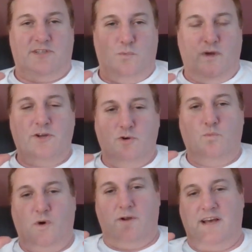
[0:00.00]
So we could
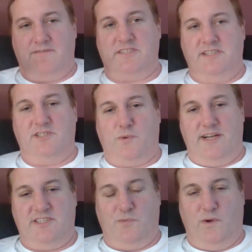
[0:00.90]
well have a
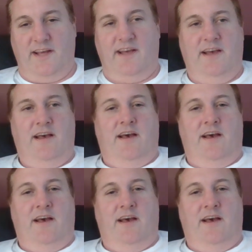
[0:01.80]
situation where